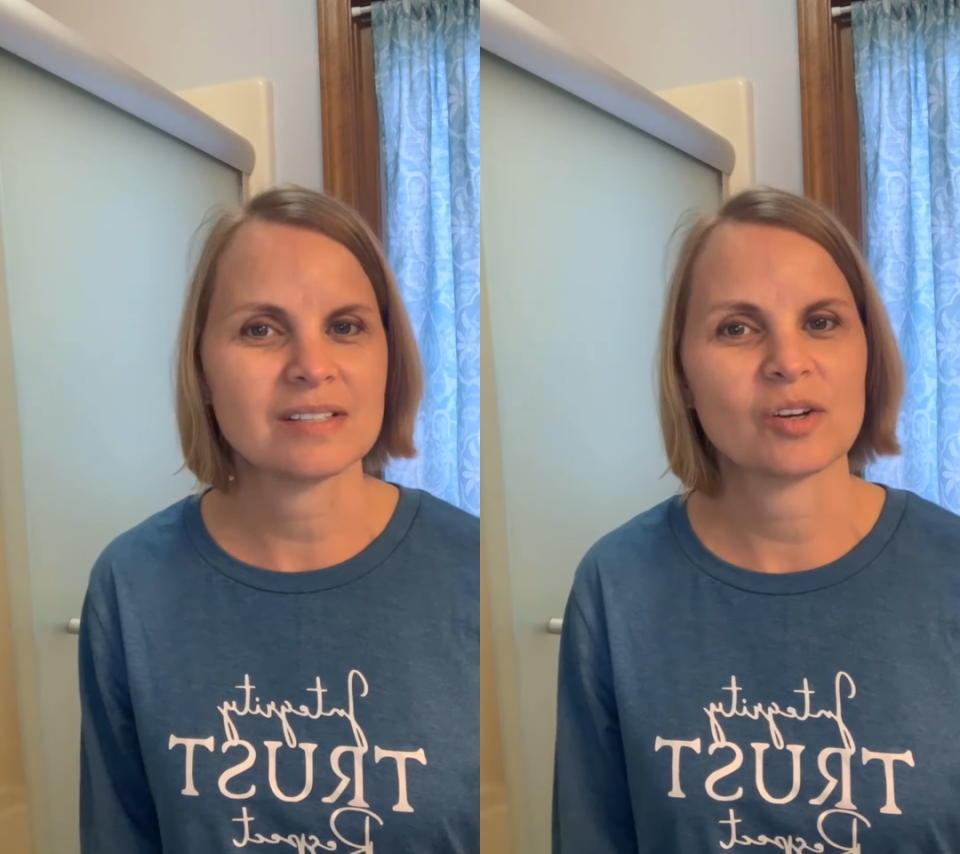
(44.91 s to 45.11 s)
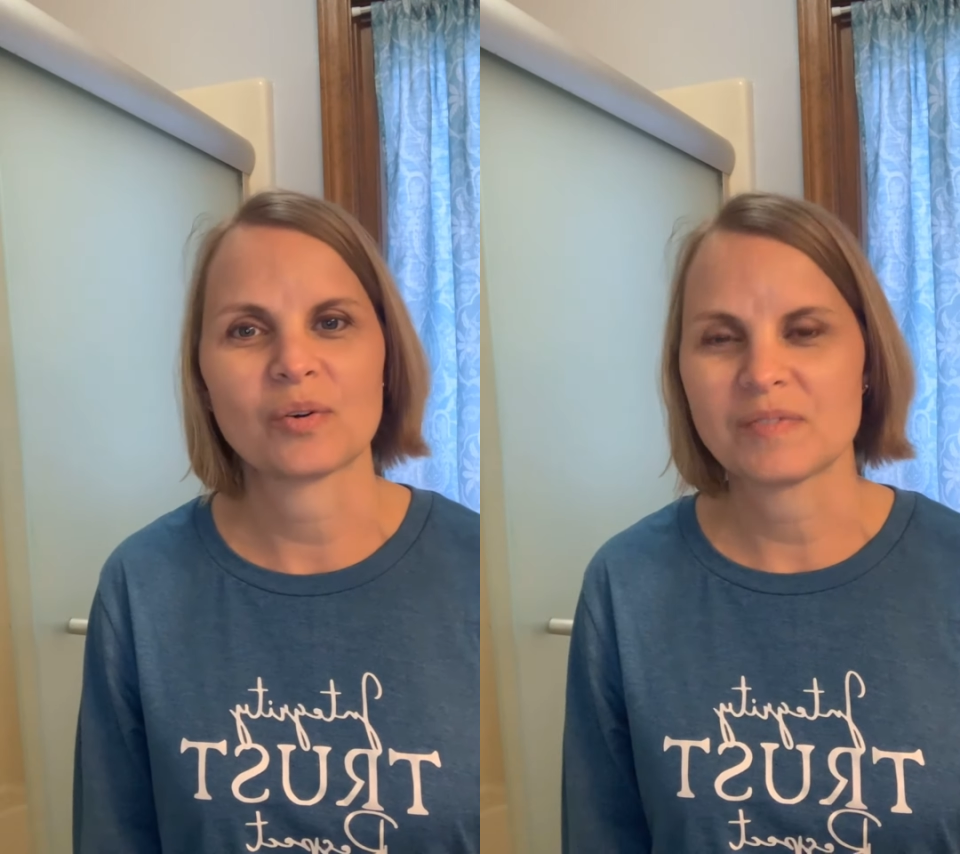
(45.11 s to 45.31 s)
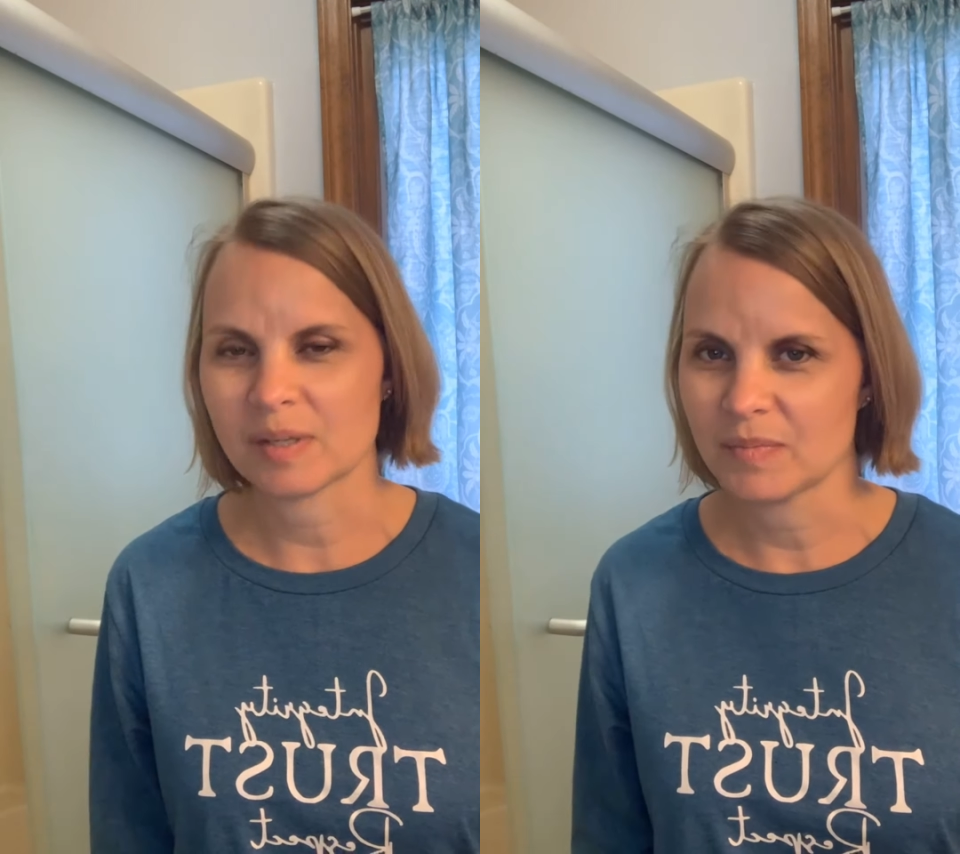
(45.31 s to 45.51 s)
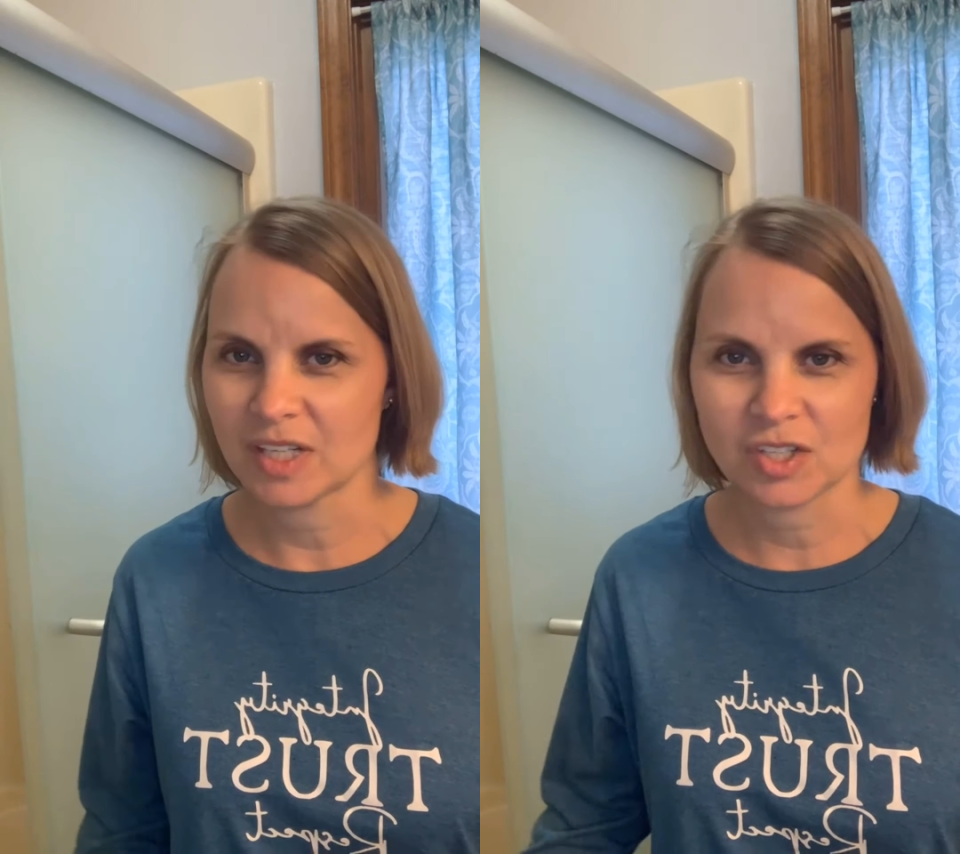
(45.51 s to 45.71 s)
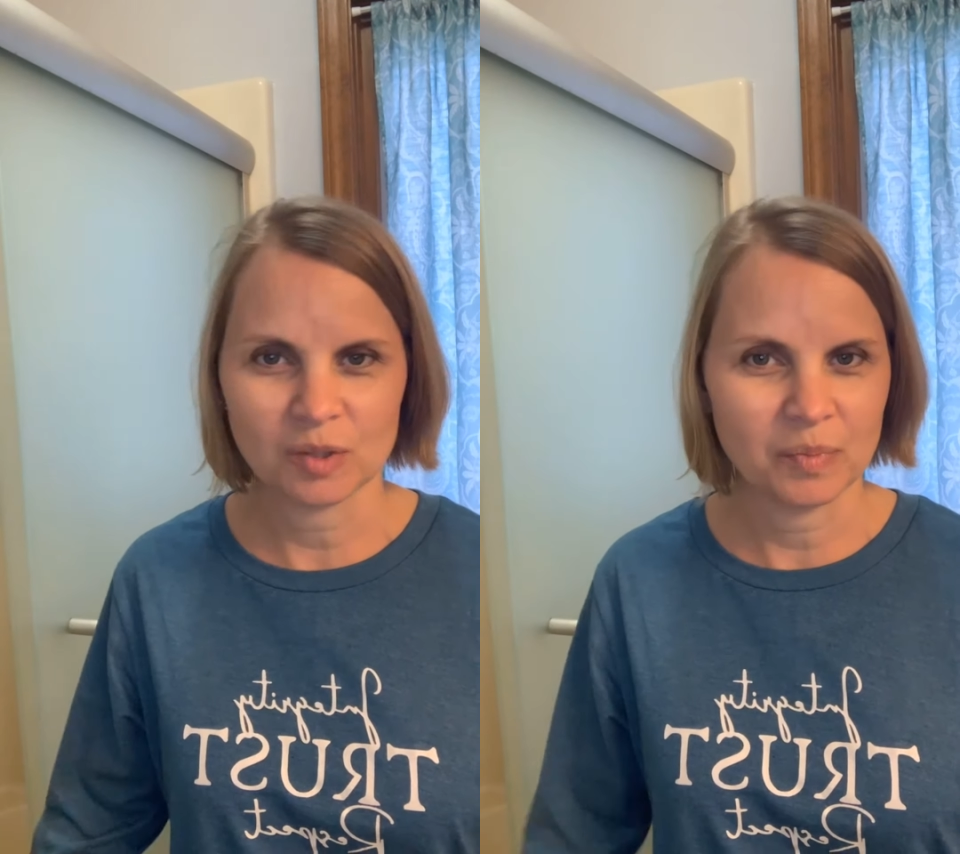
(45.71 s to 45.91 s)
so if somebody
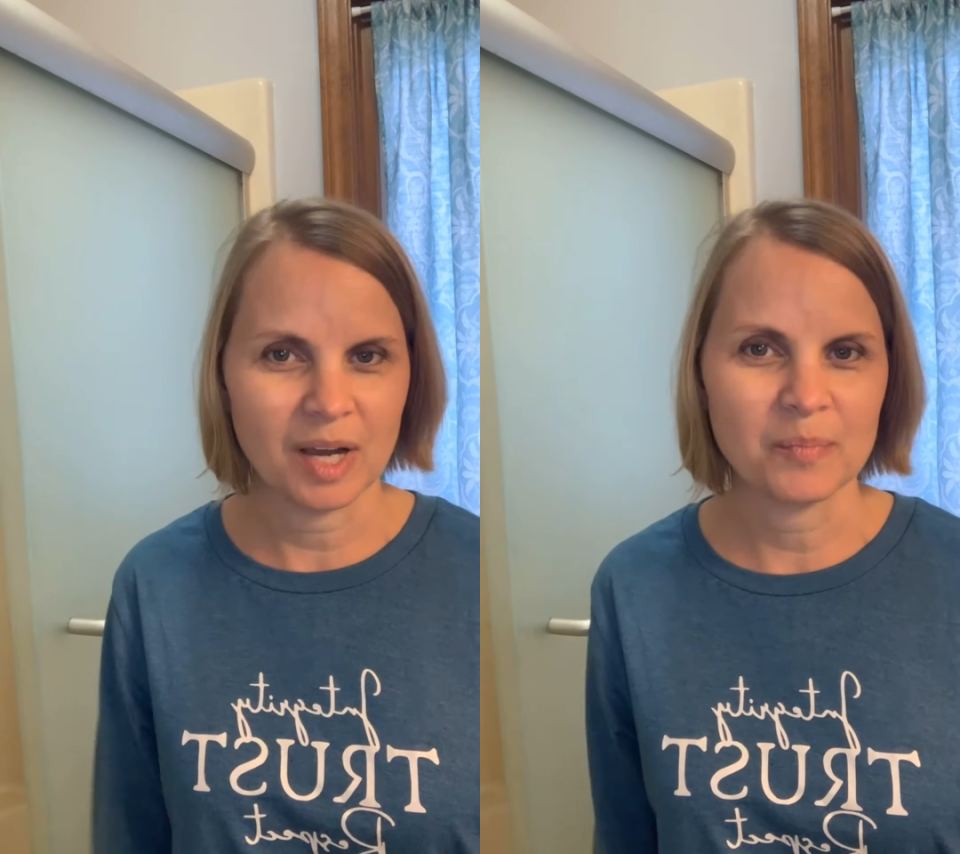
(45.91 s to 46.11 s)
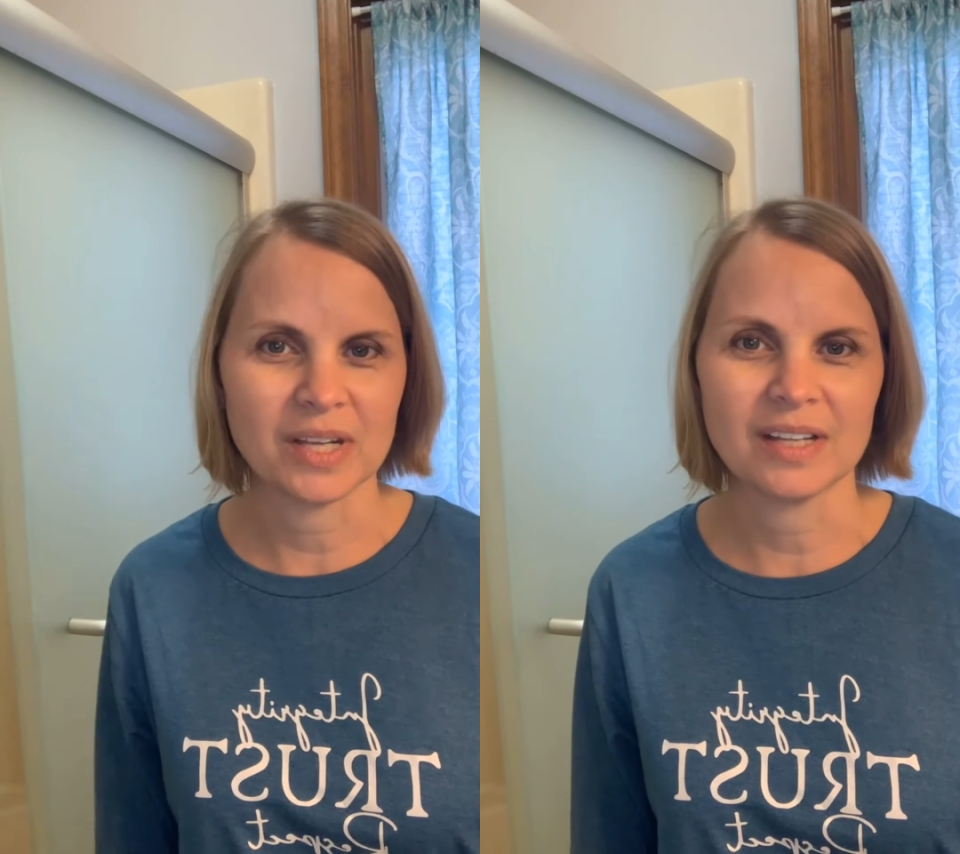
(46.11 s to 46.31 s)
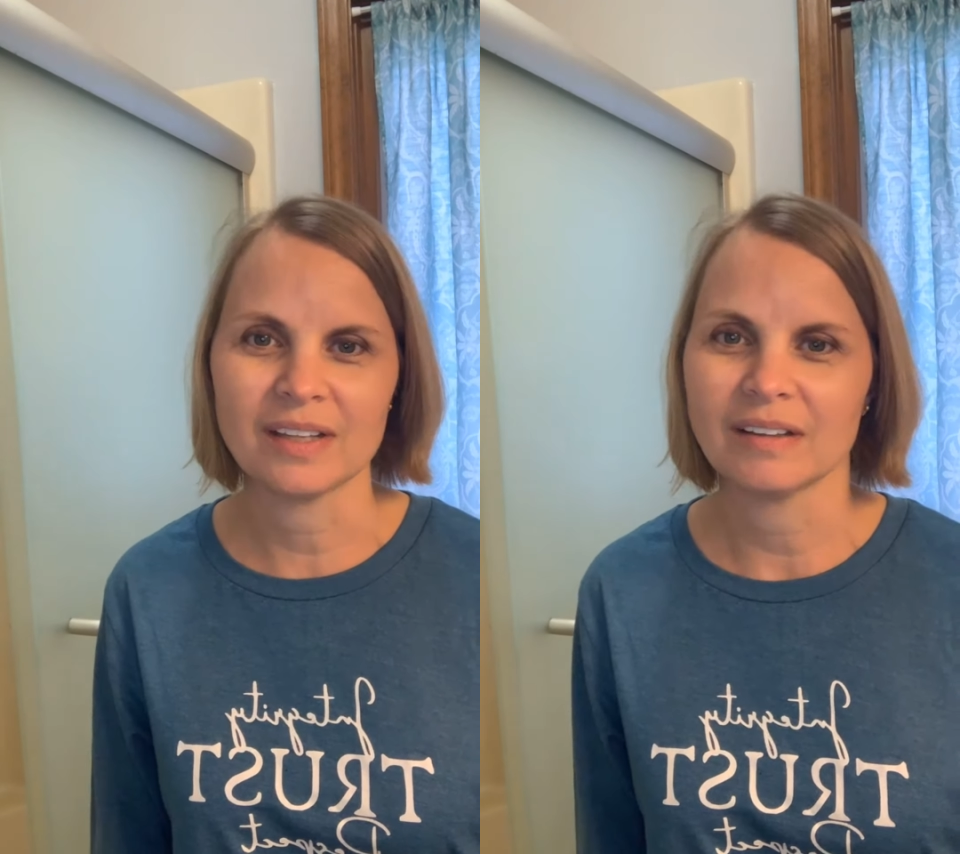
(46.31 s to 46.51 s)
should pop in